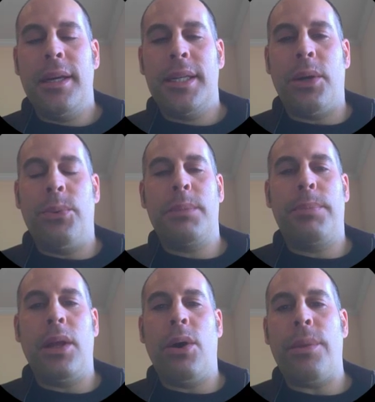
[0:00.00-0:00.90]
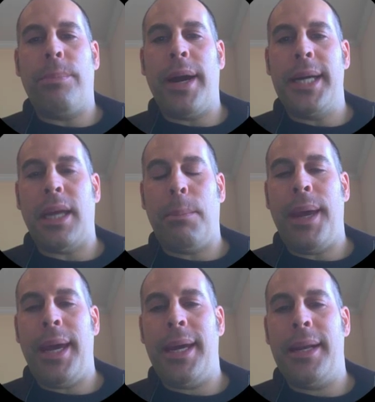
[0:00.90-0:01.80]
so it was below the price I
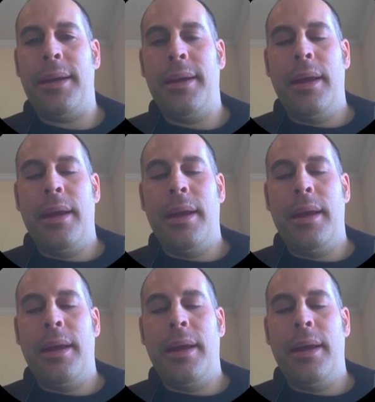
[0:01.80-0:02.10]
paid,